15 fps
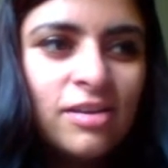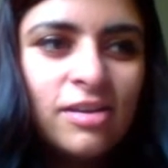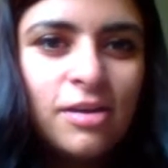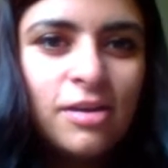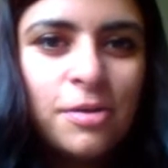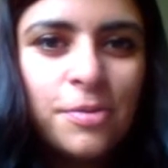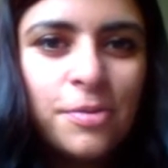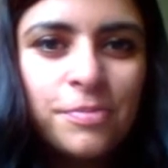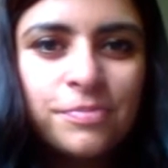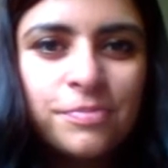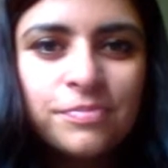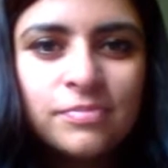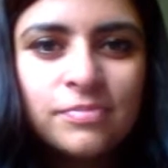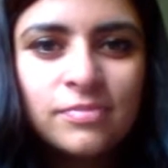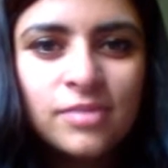the
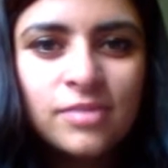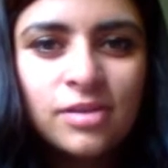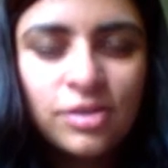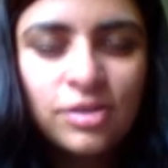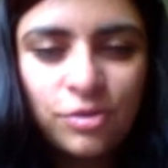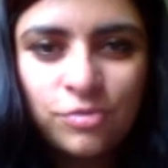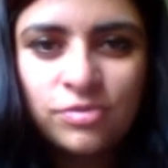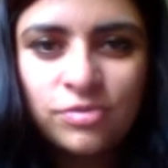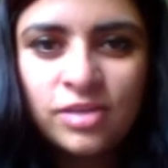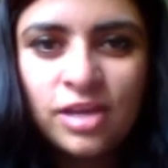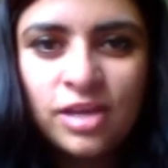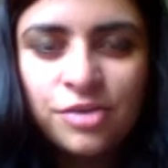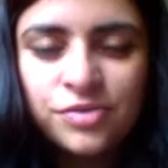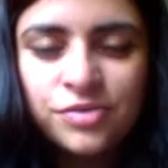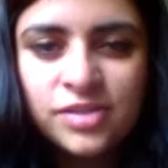
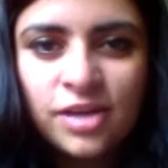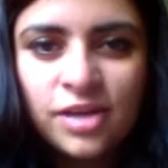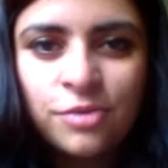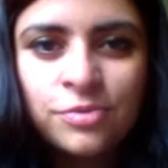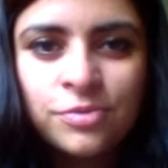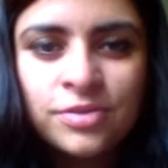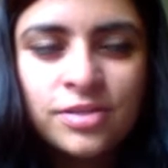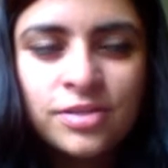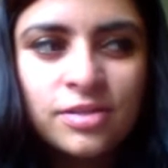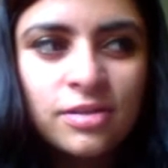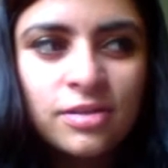ultrasound,